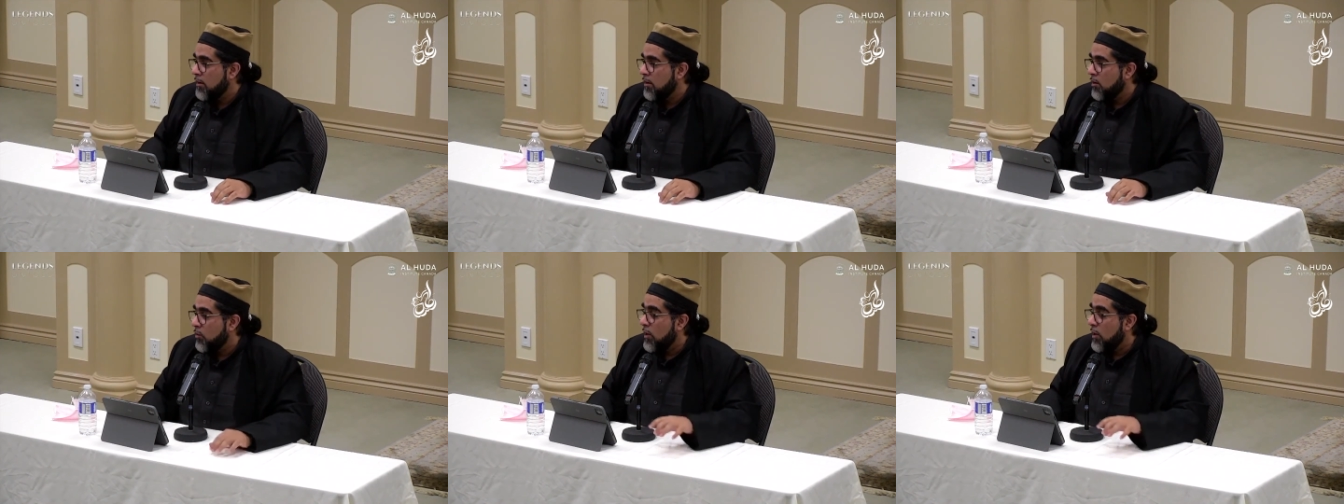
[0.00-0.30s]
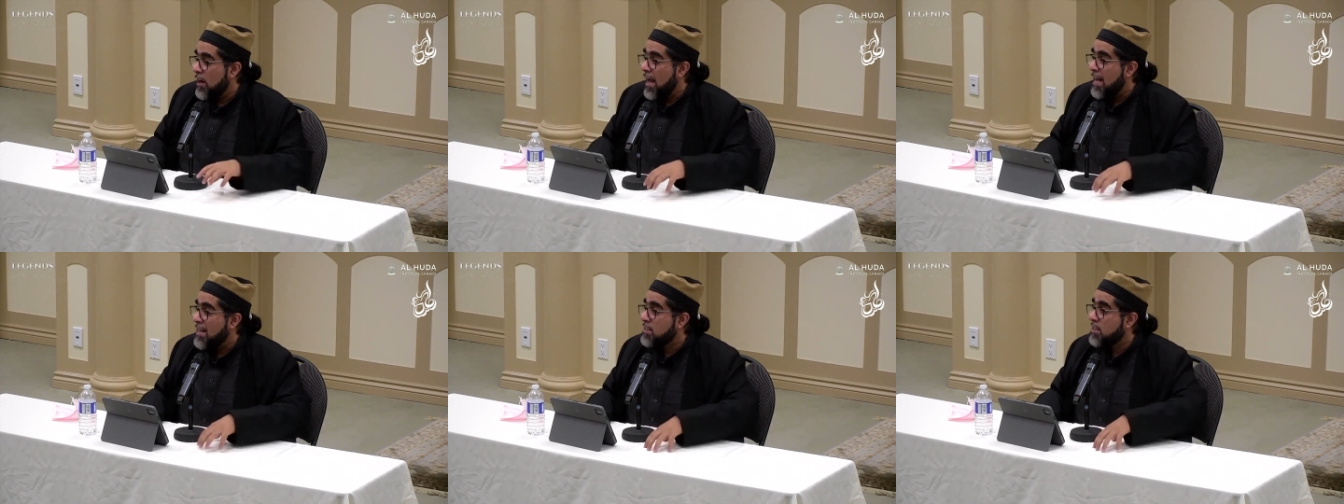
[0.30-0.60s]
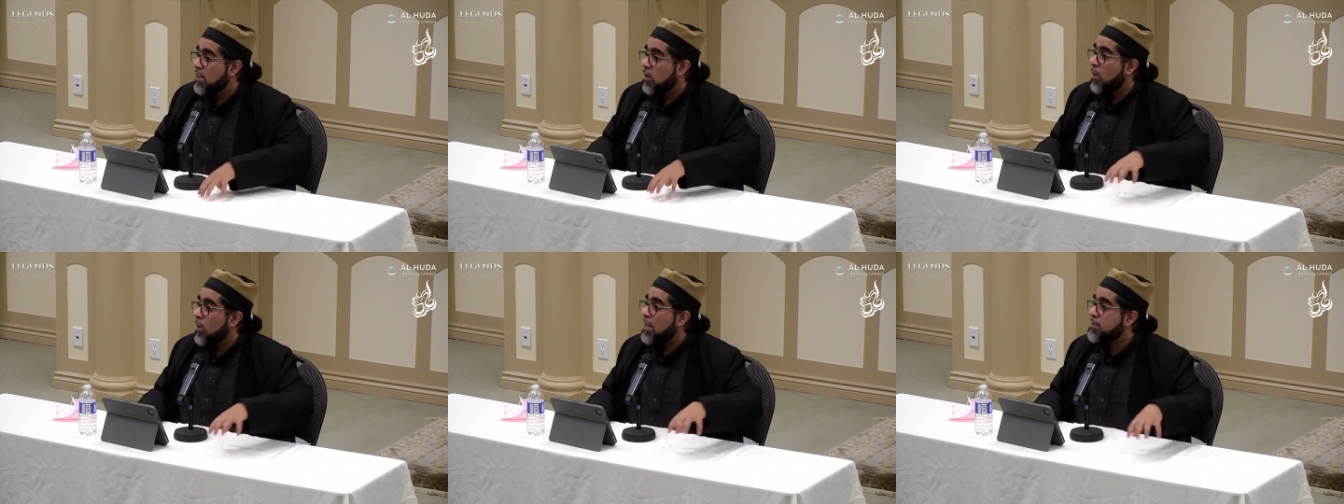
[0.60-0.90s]
Whereas
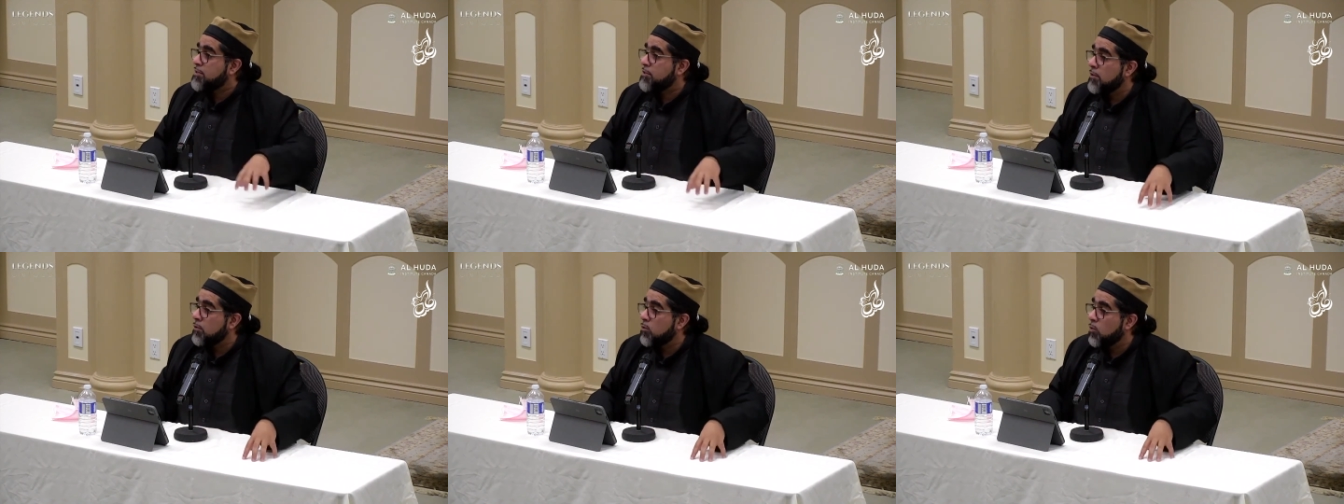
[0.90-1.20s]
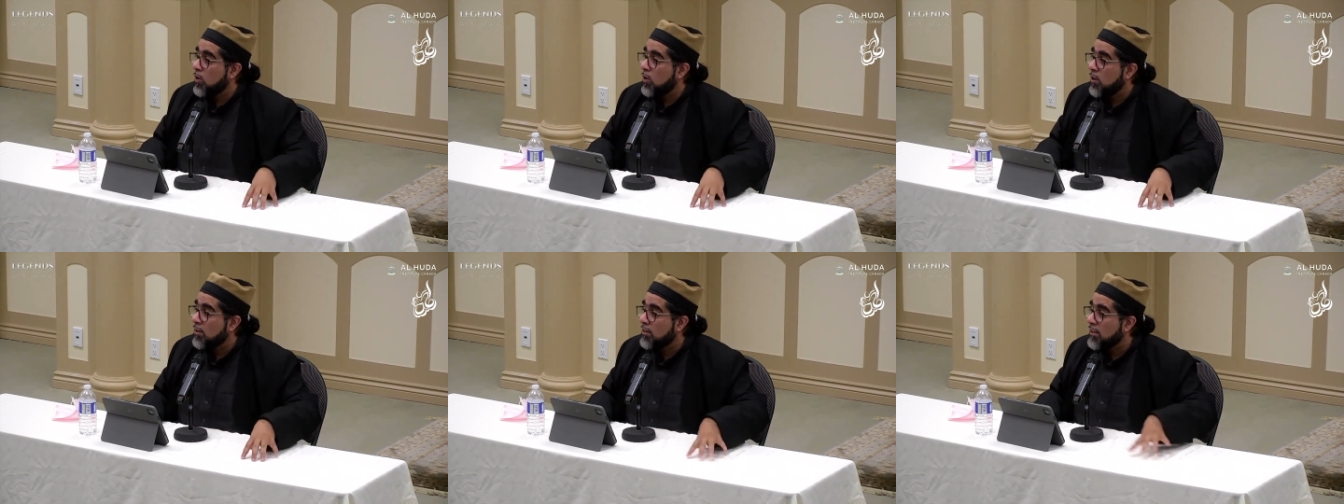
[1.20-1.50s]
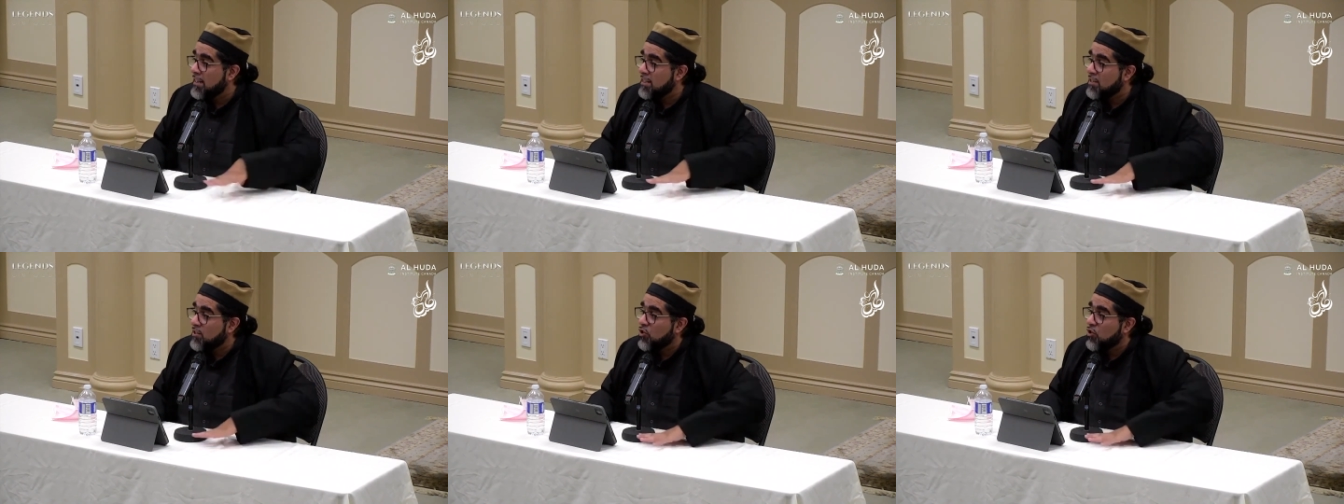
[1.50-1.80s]
the Western world
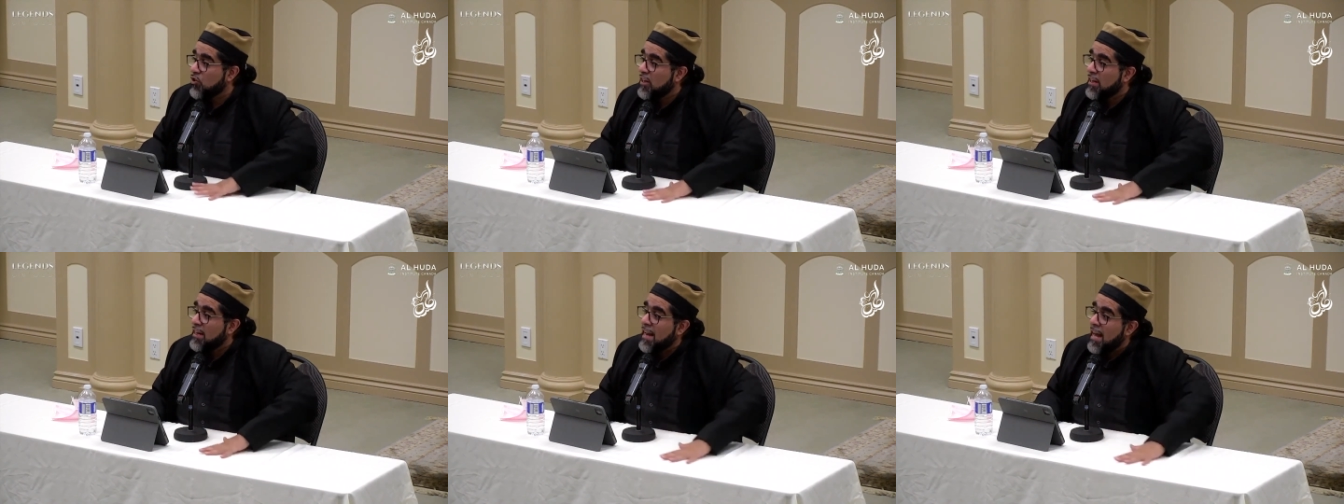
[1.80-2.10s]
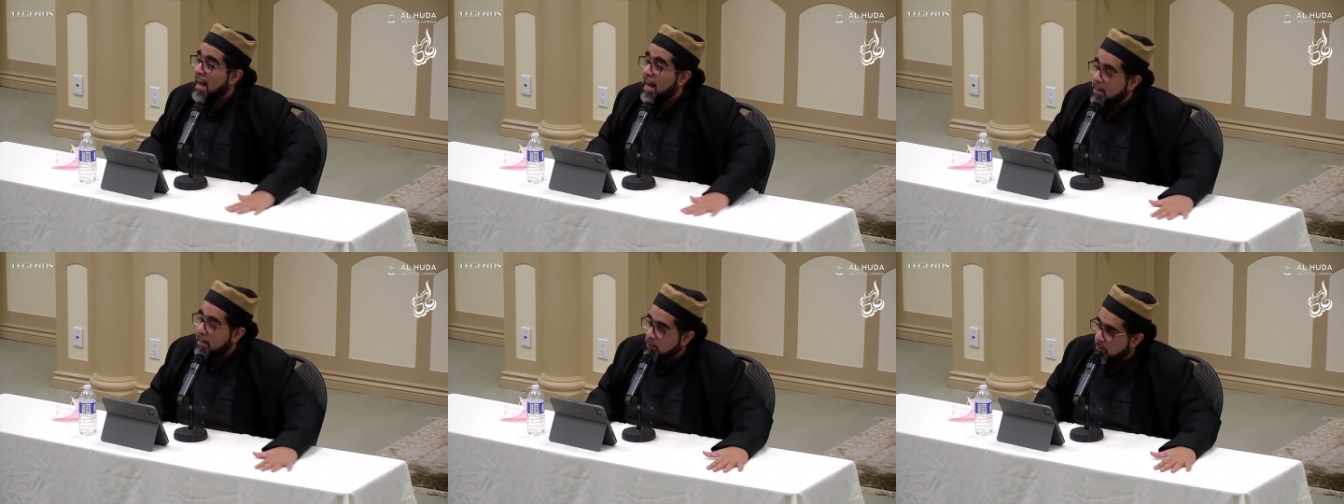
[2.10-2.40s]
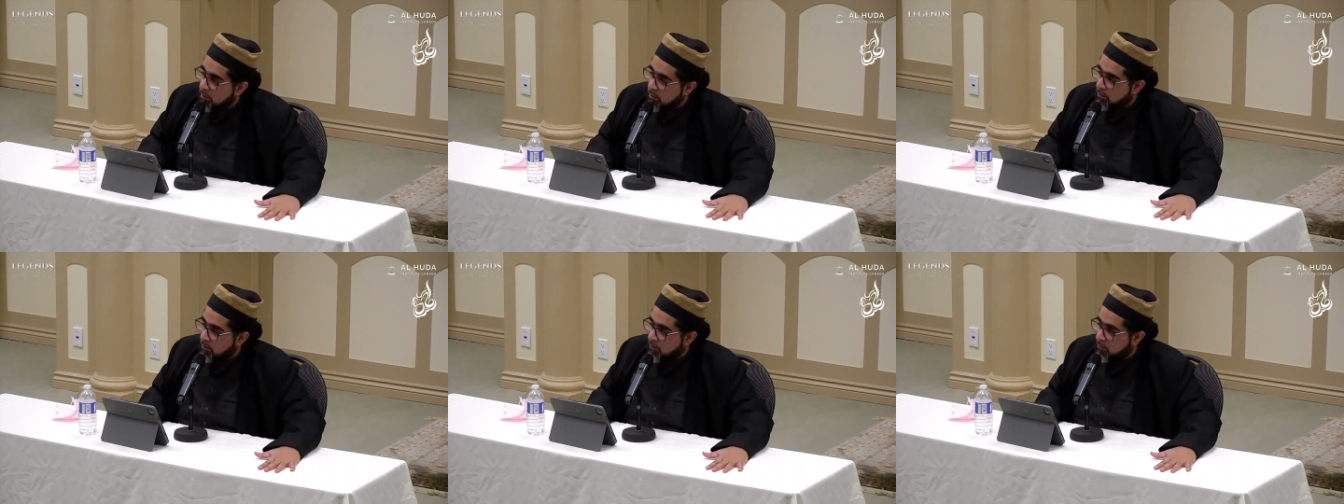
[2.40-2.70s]
is
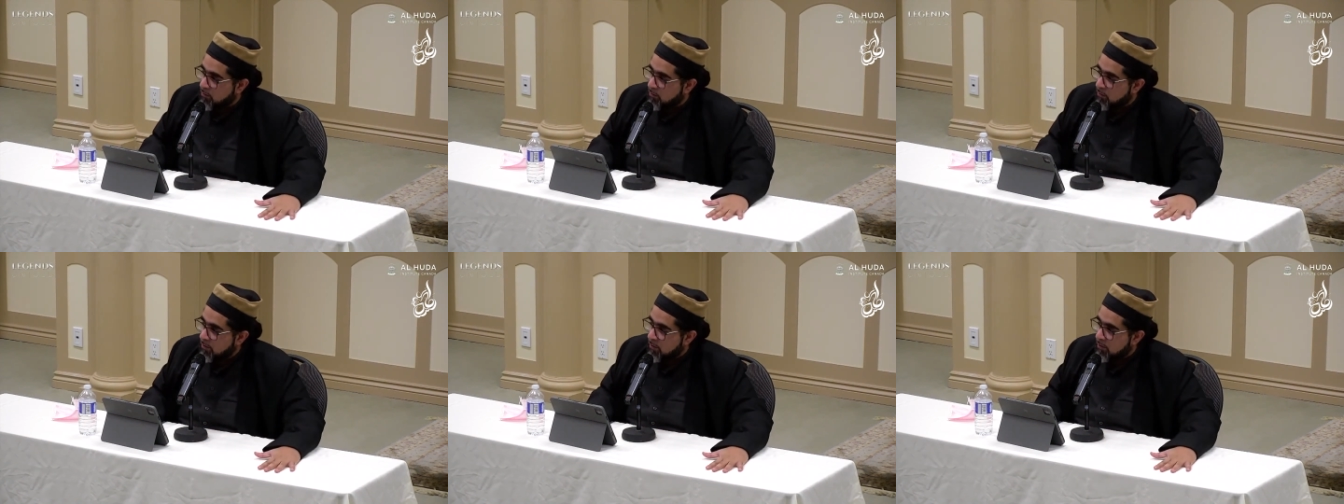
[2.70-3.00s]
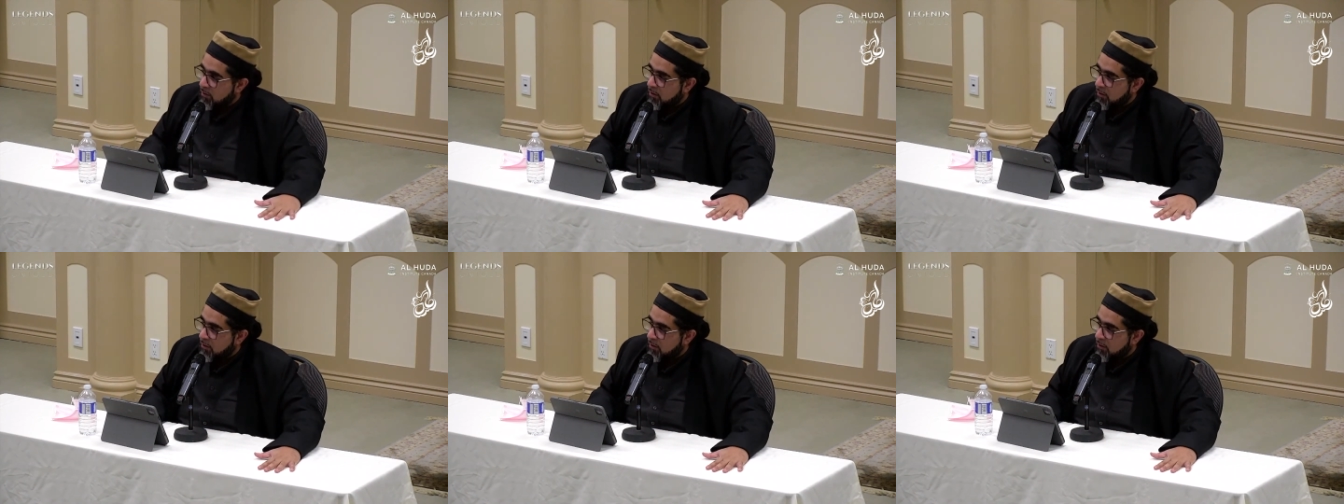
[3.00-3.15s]
unanimous